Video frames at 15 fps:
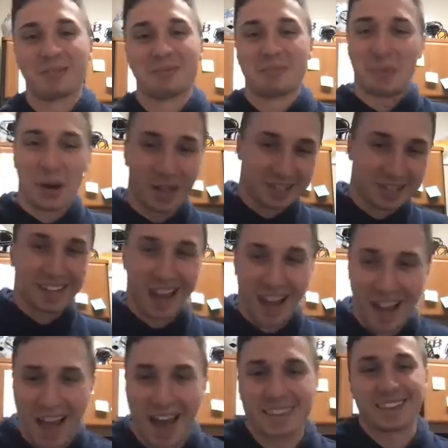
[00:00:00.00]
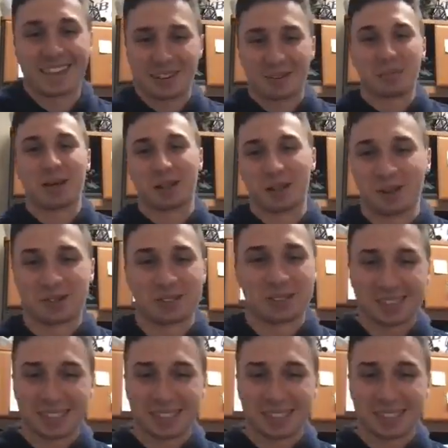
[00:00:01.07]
But I think it'll be close.